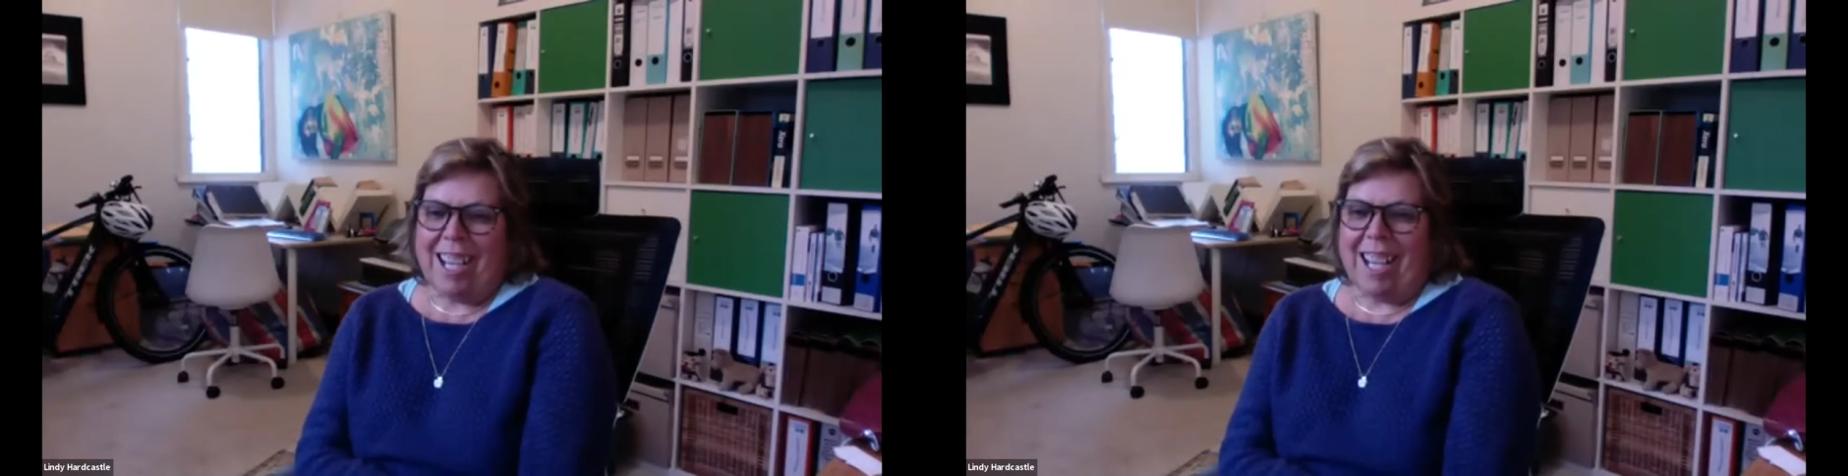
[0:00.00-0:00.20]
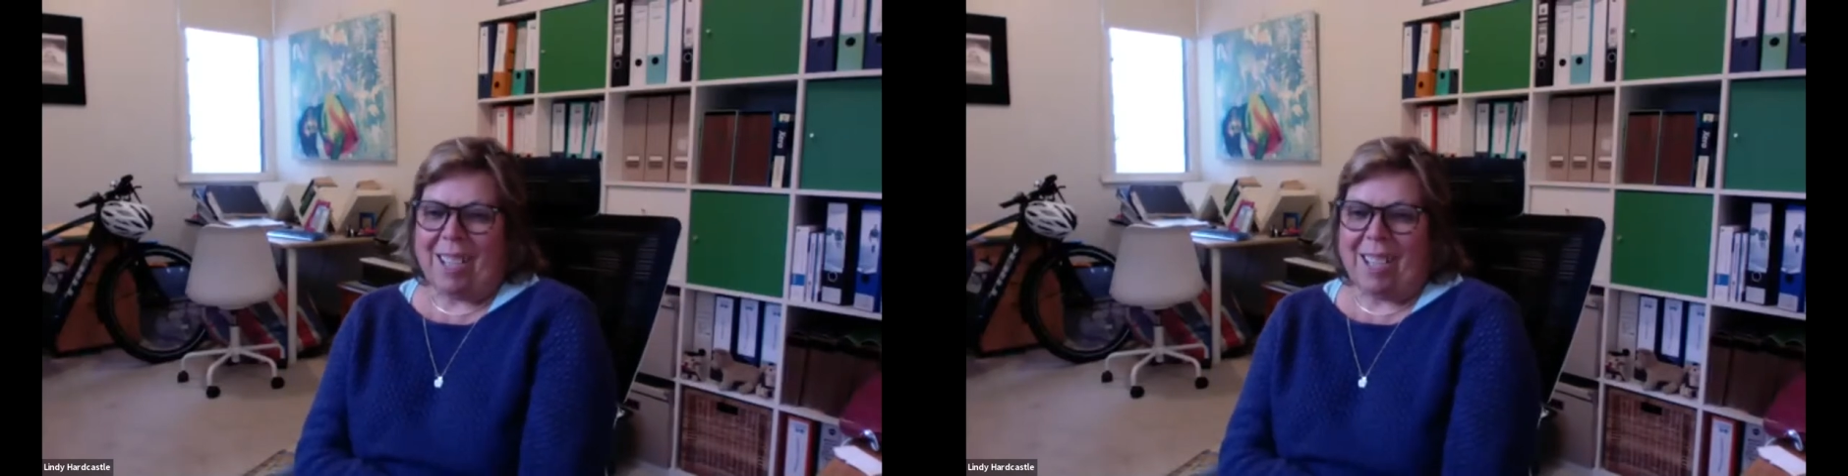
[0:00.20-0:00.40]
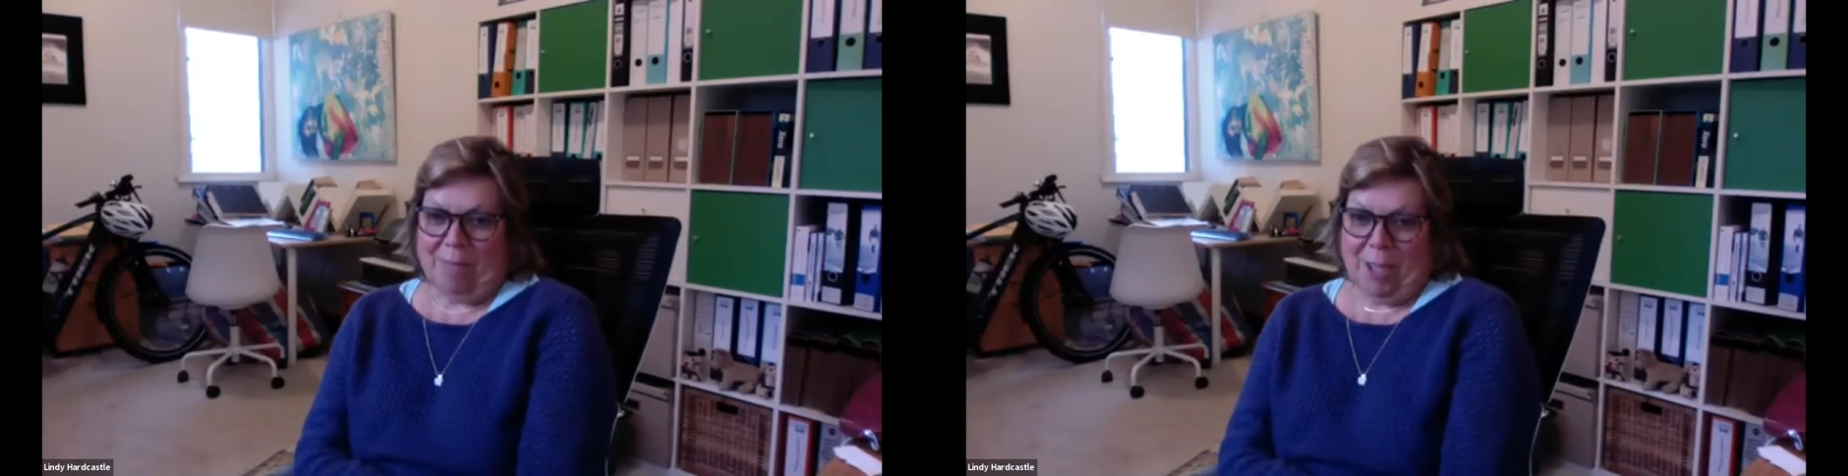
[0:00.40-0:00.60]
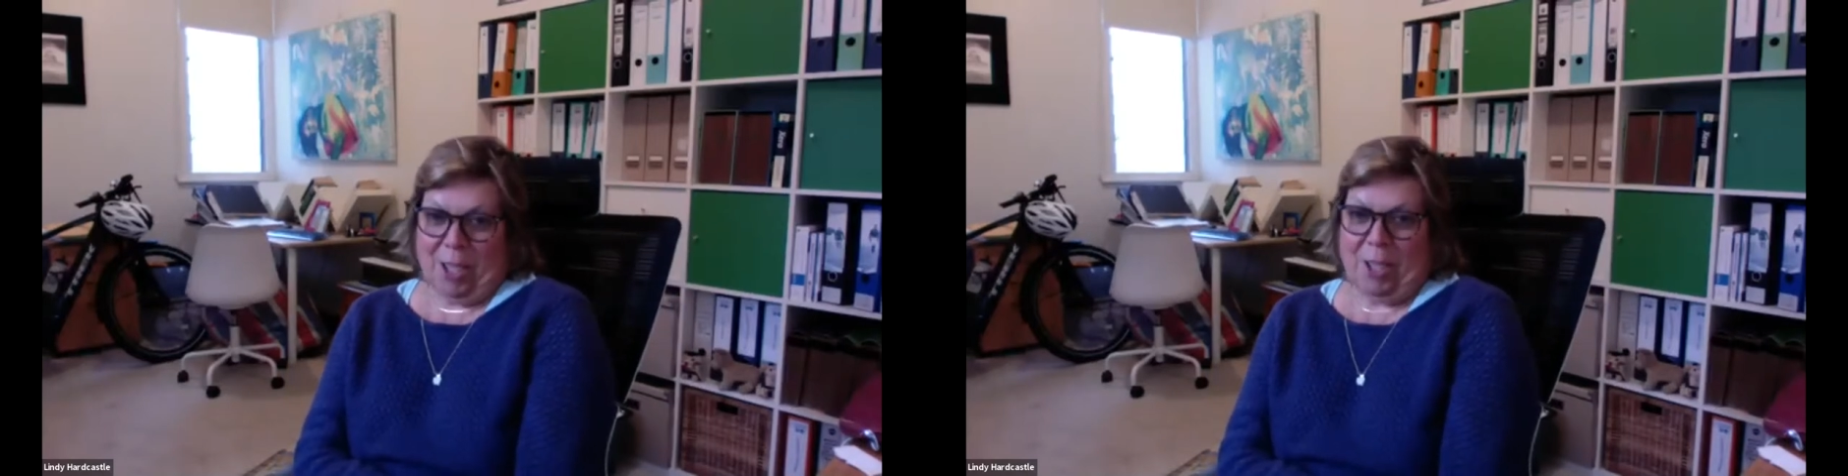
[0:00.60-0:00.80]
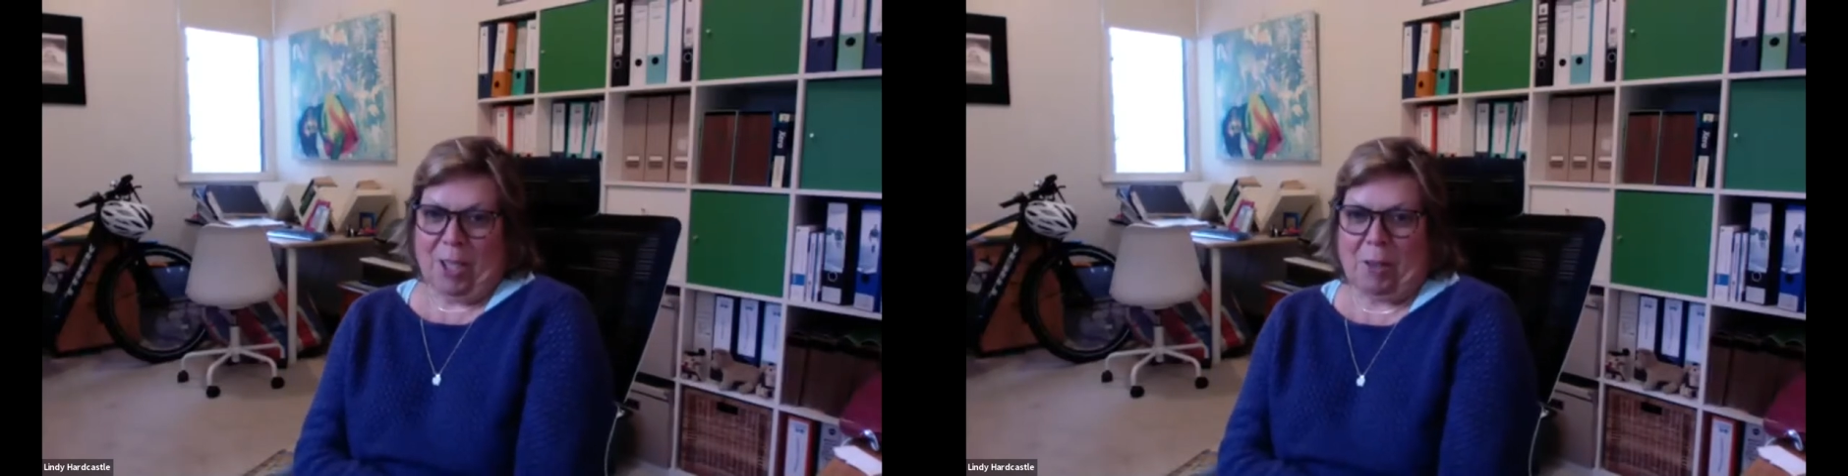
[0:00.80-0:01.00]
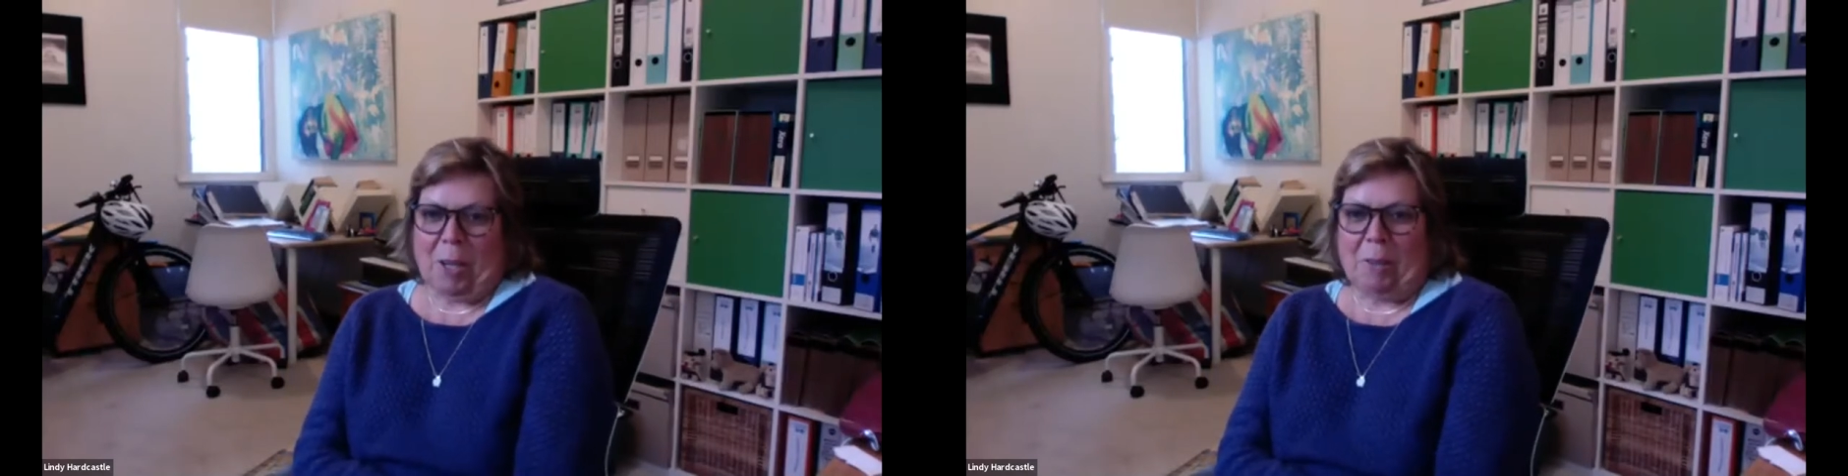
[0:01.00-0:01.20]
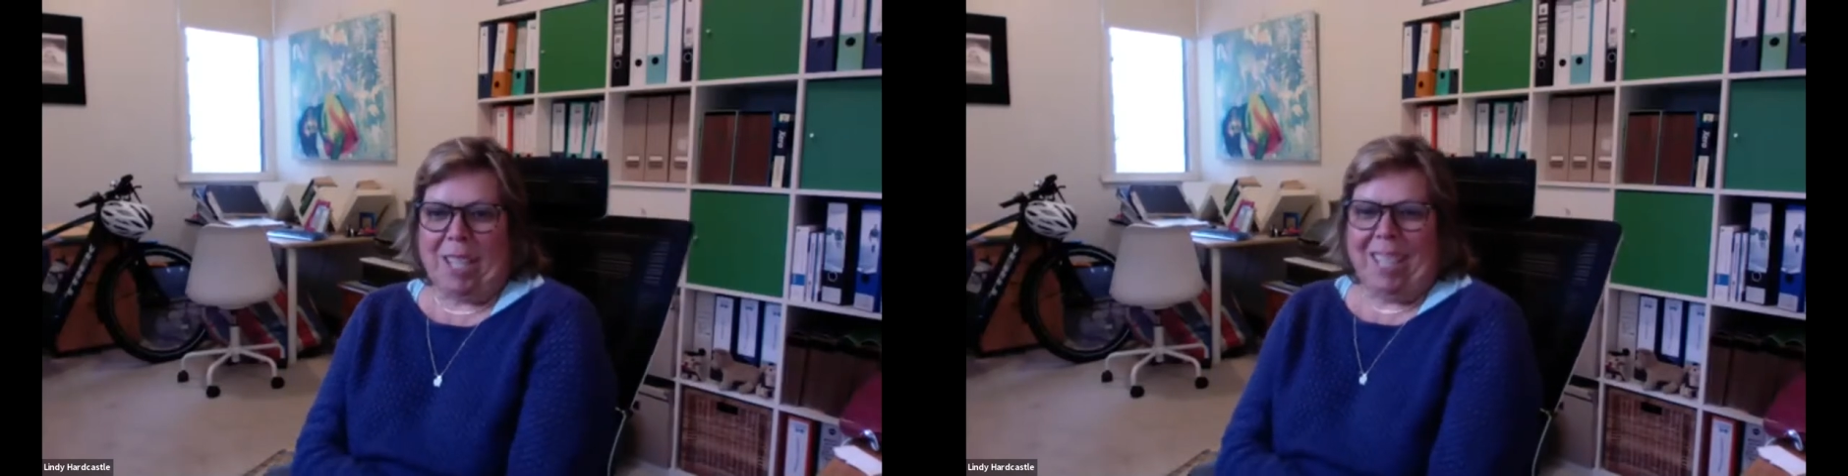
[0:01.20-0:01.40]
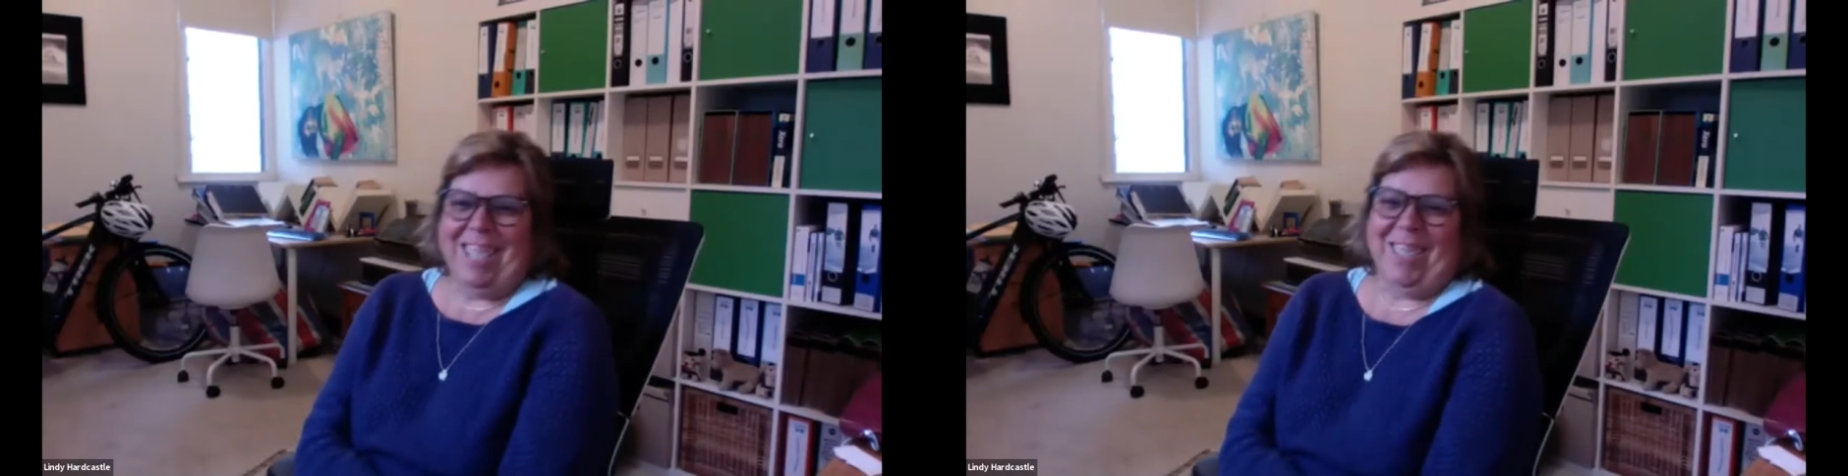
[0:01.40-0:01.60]
who you know quite
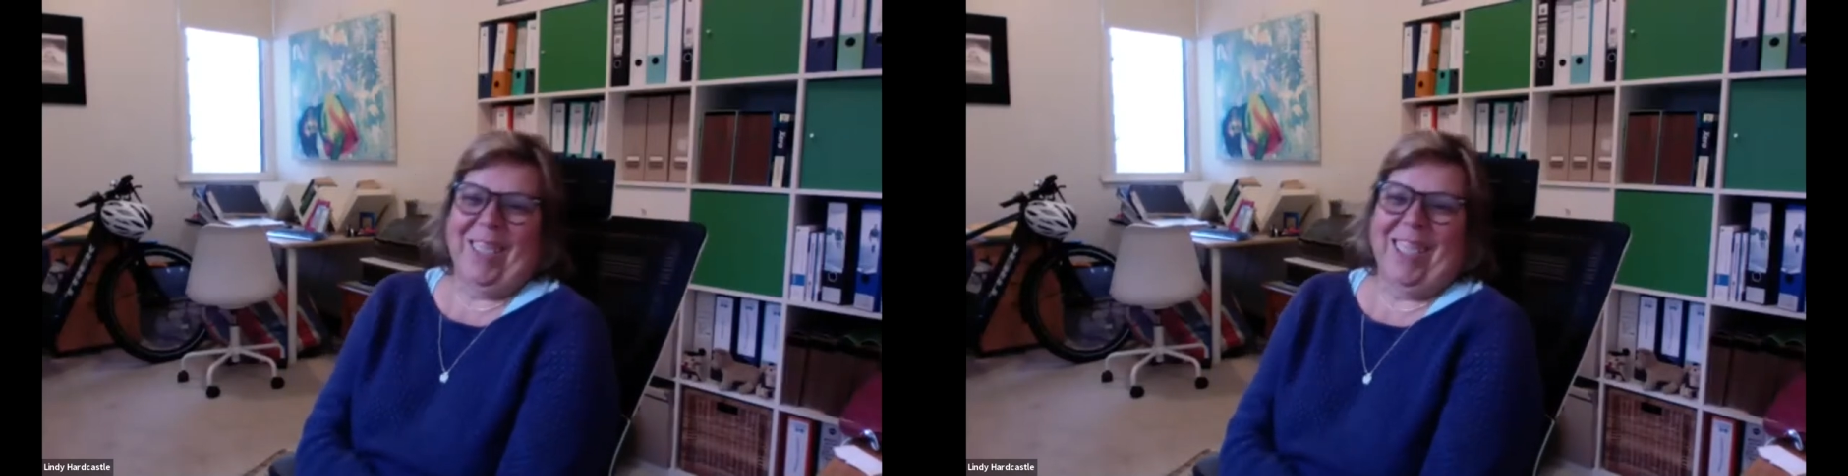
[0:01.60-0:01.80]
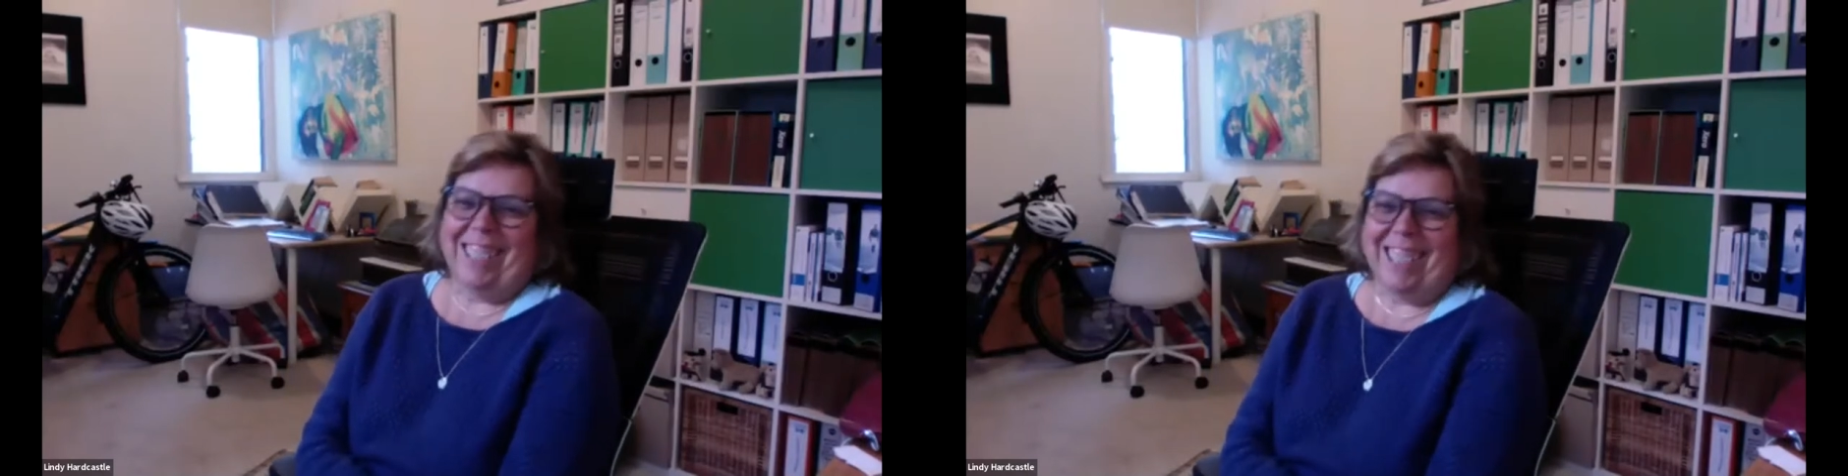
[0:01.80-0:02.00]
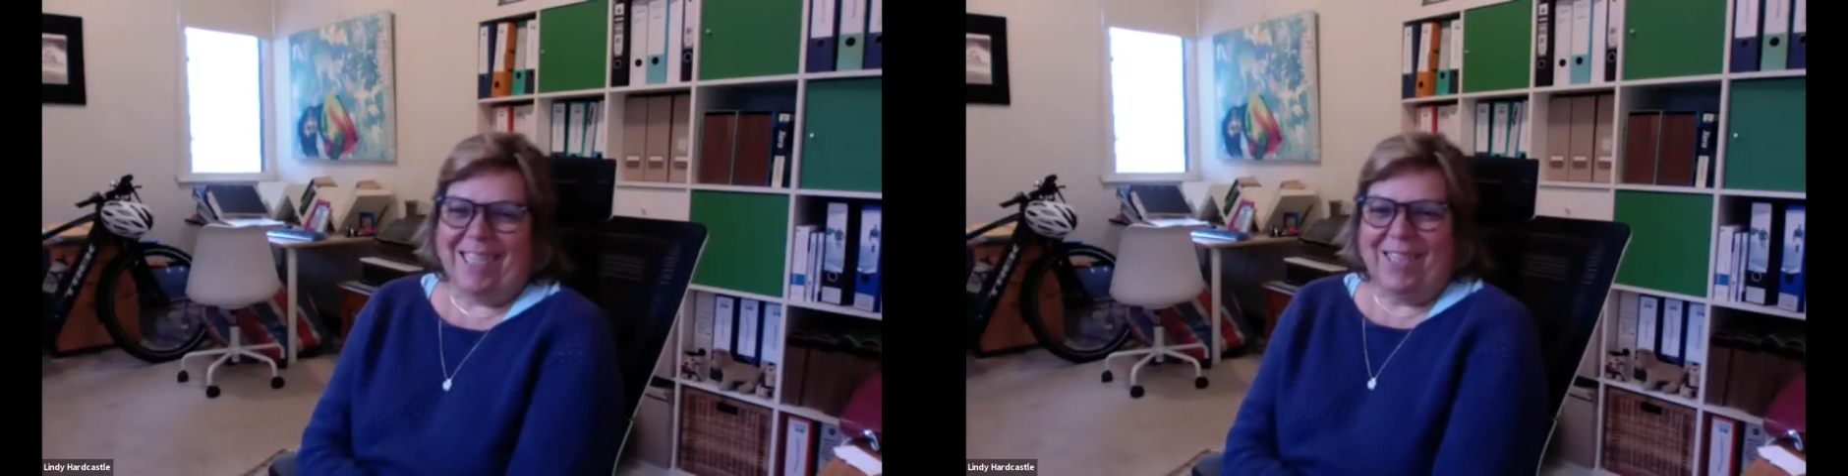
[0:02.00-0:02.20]
well as well.